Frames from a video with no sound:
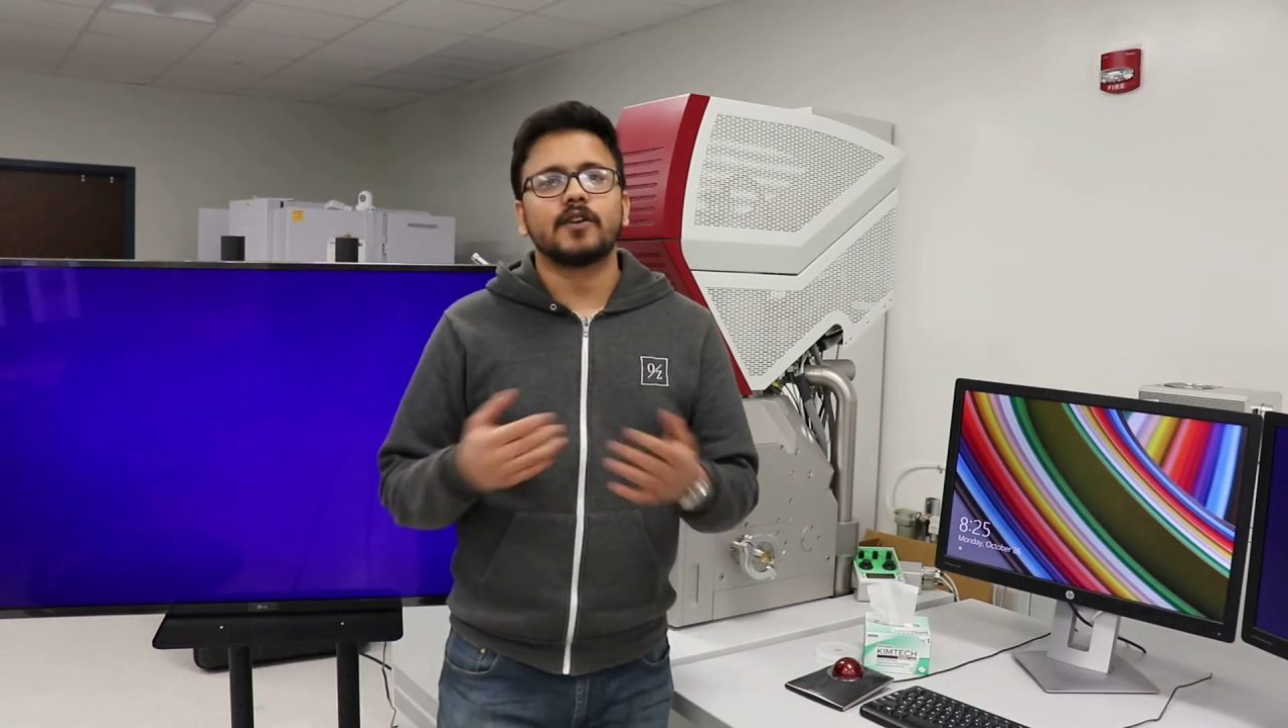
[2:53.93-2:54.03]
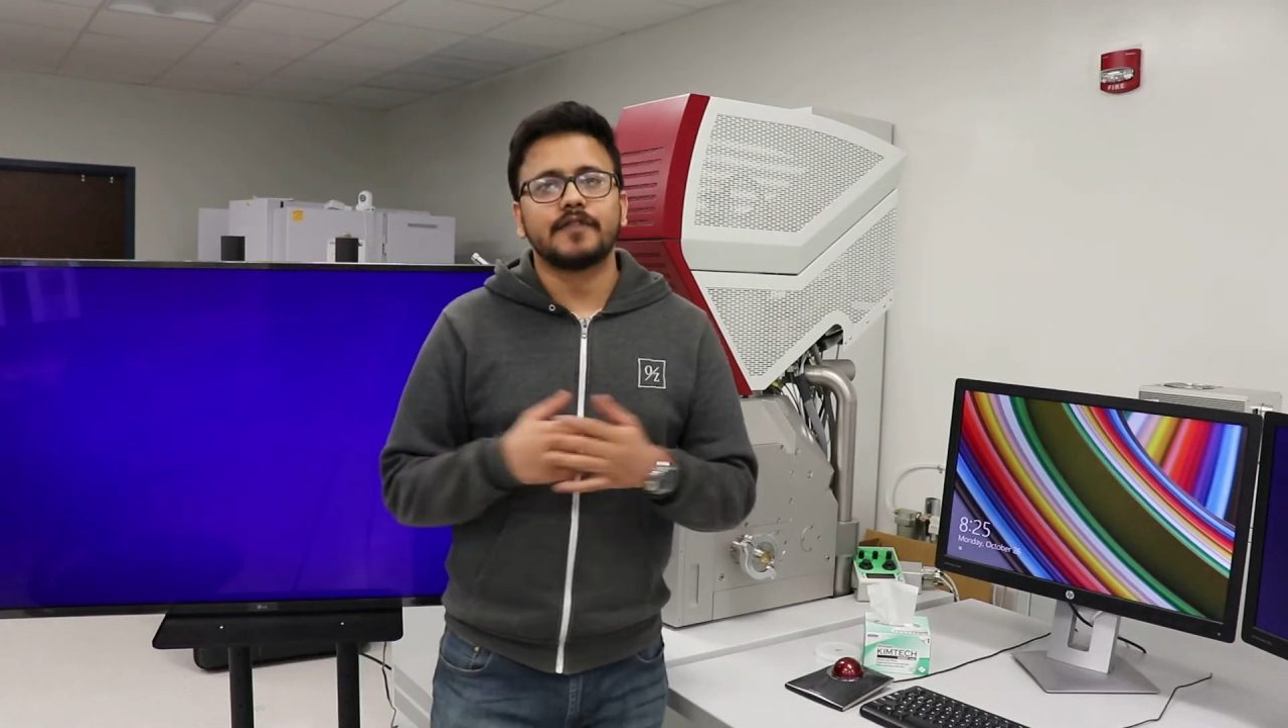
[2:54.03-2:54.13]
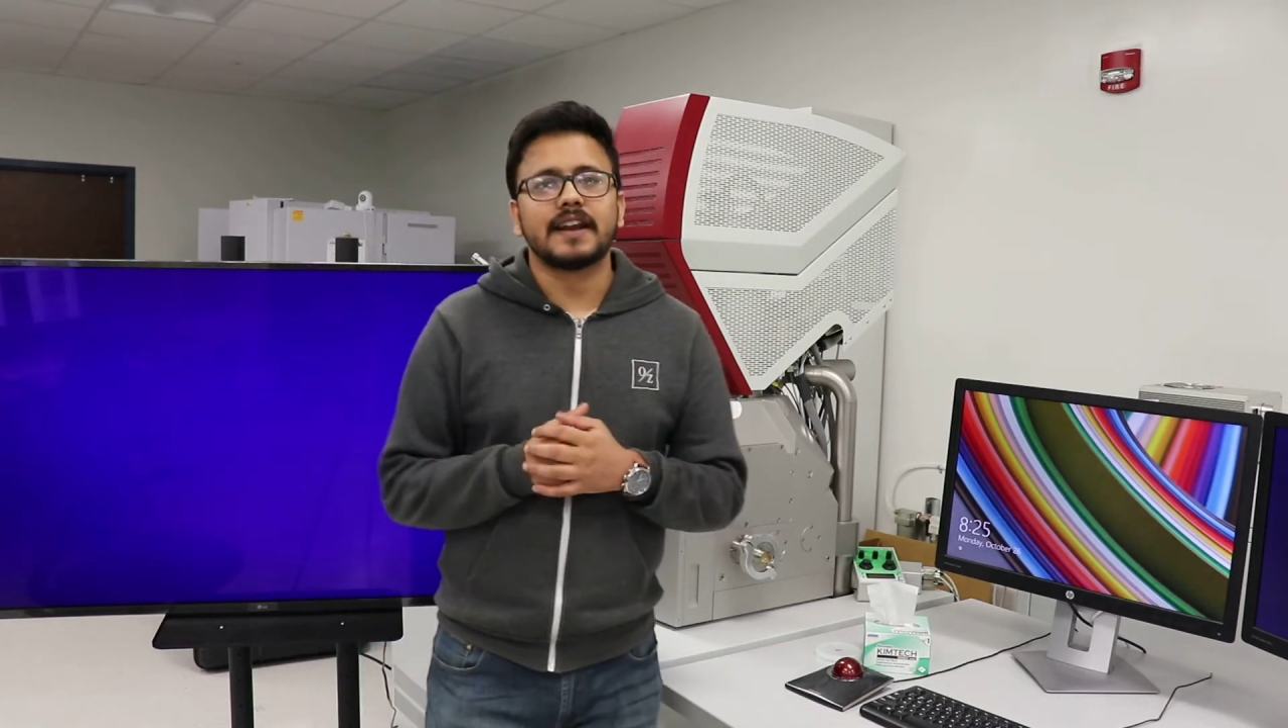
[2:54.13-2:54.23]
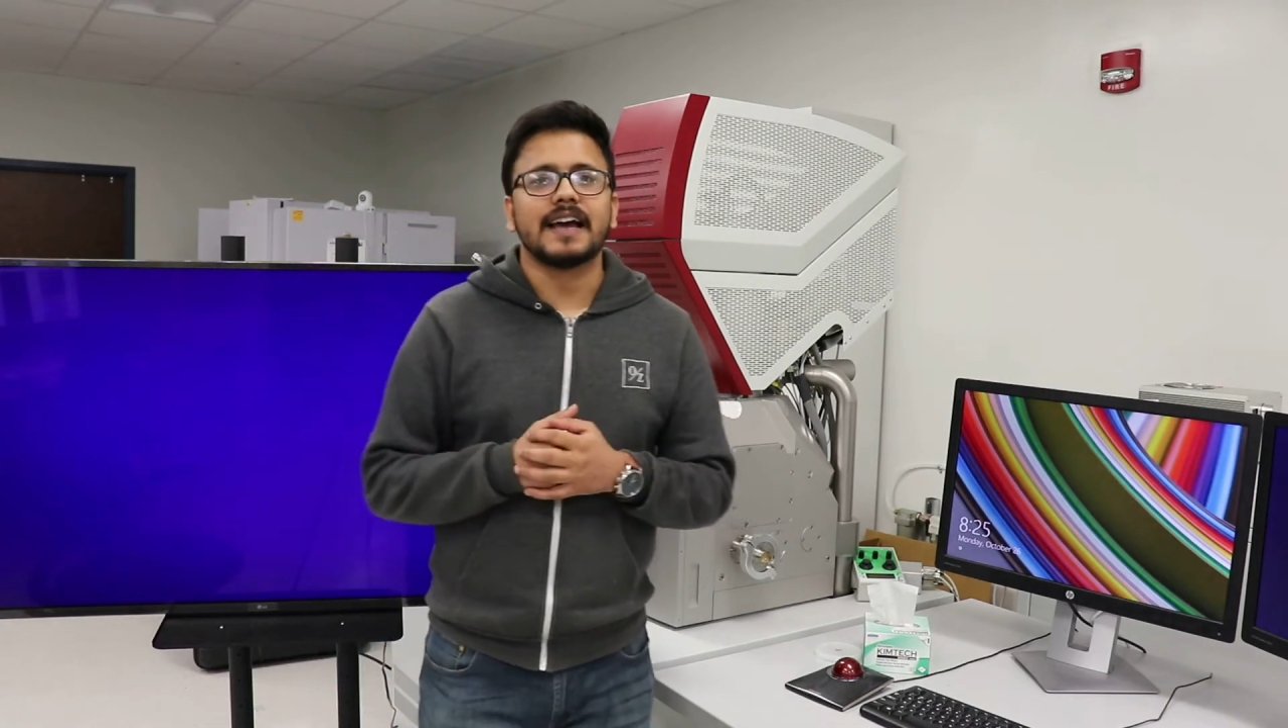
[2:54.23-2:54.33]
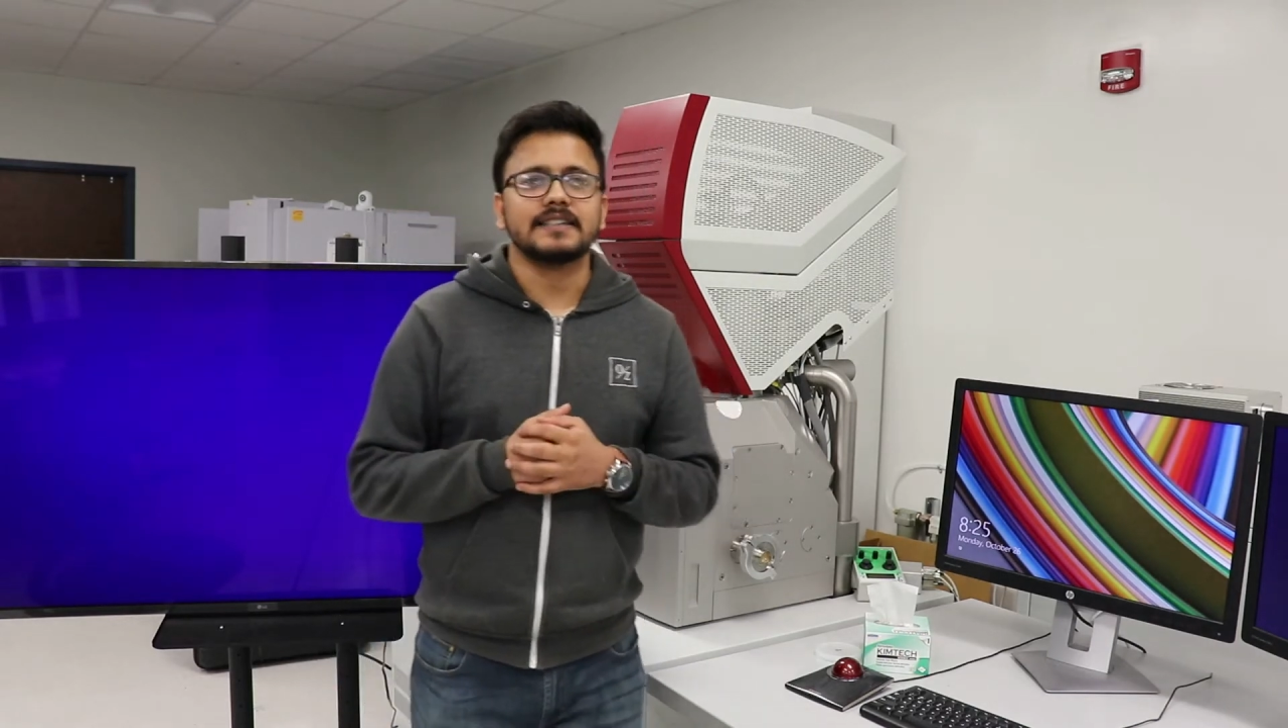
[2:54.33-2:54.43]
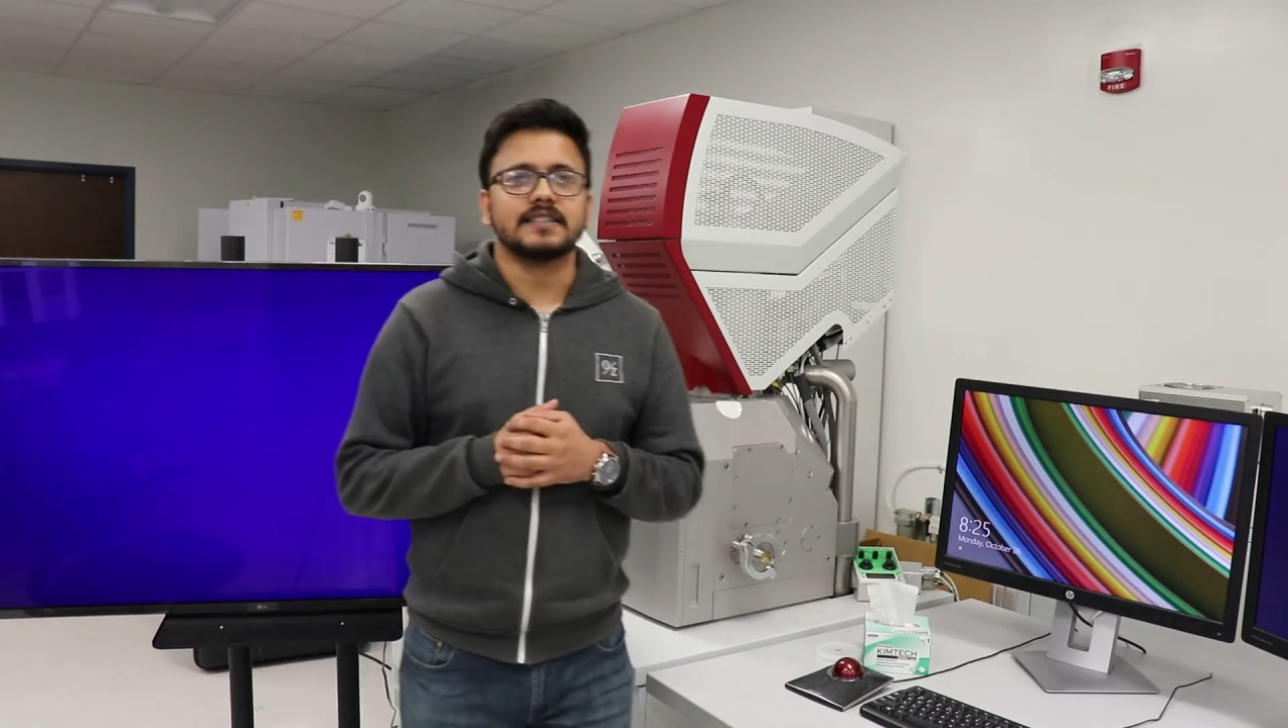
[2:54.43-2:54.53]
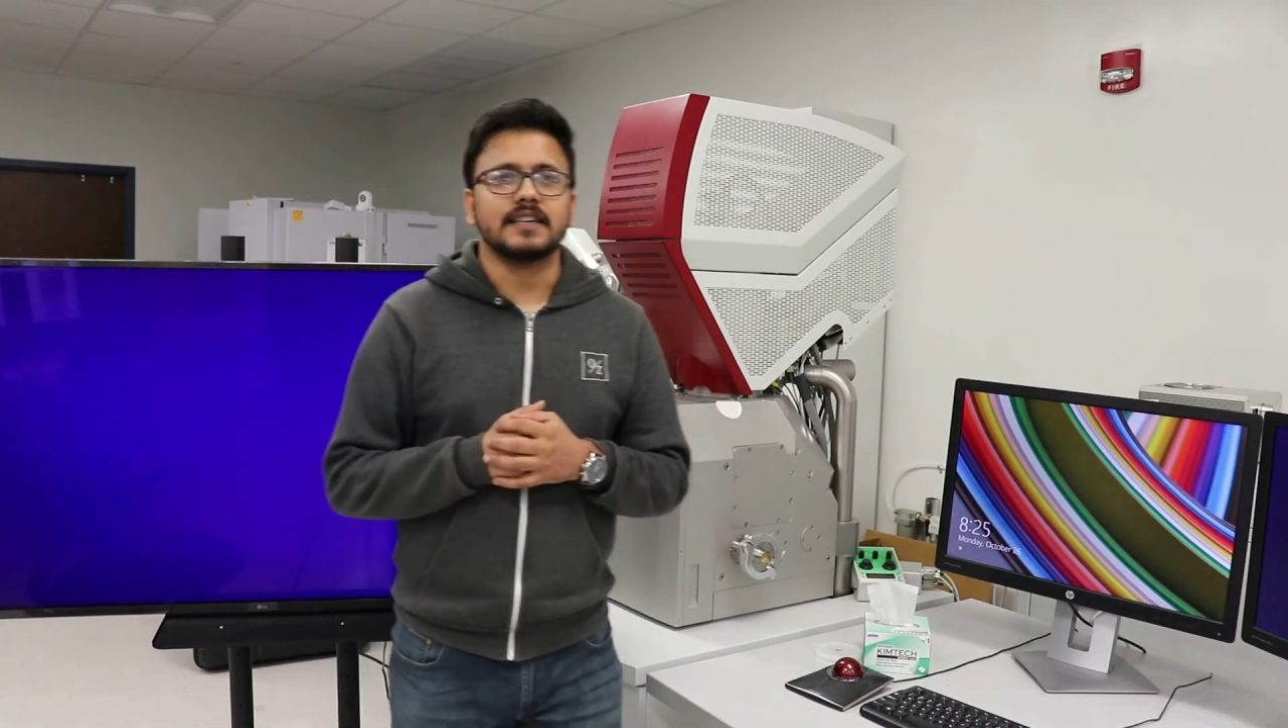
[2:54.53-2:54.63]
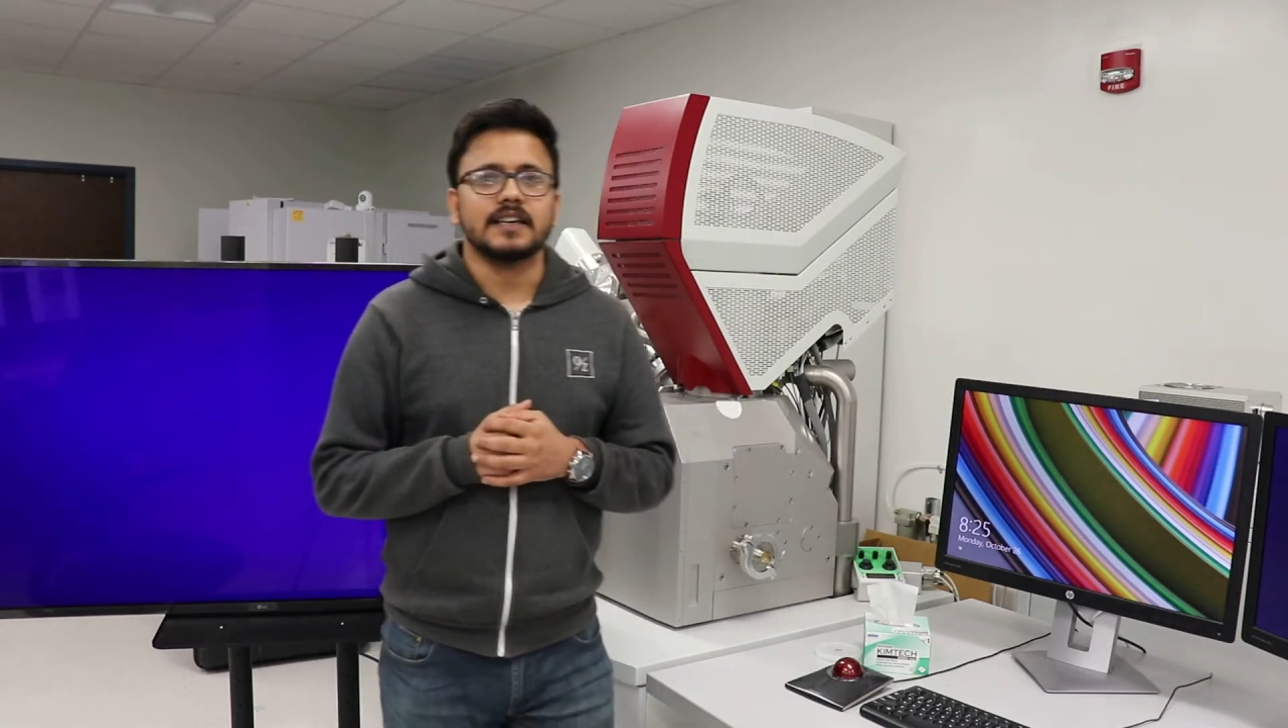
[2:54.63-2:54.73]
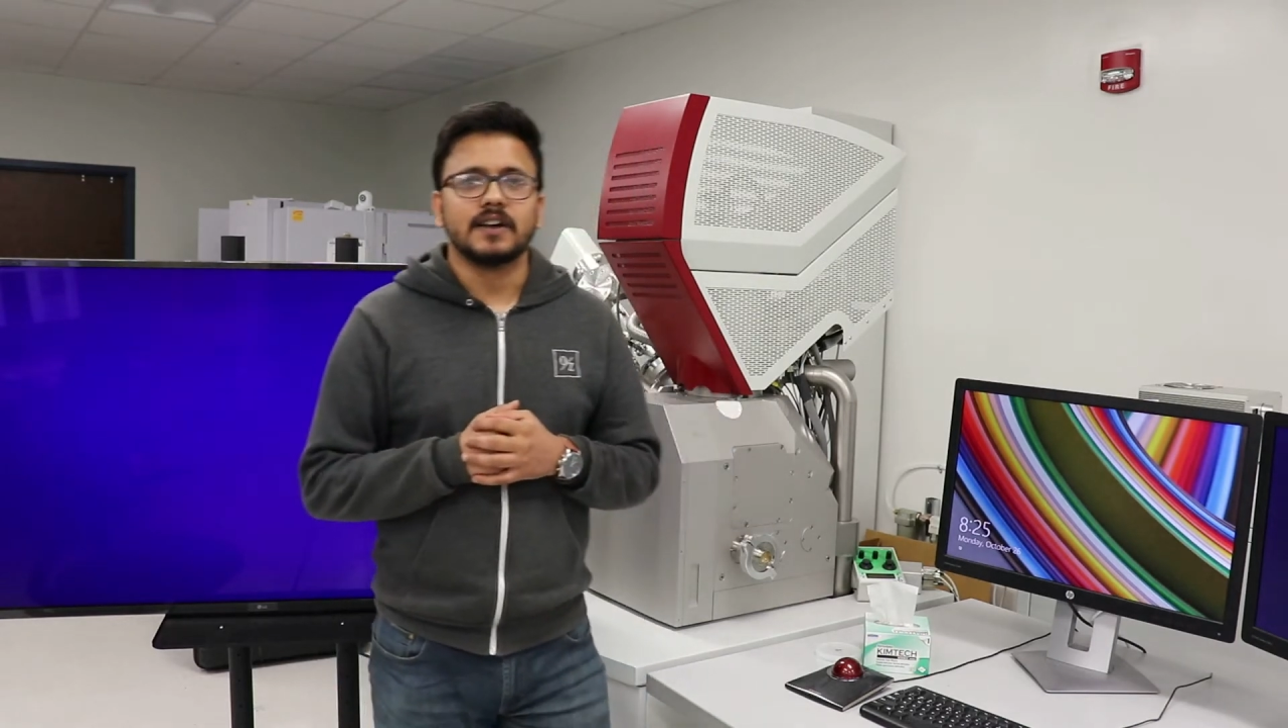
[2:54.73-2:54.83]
of an IC,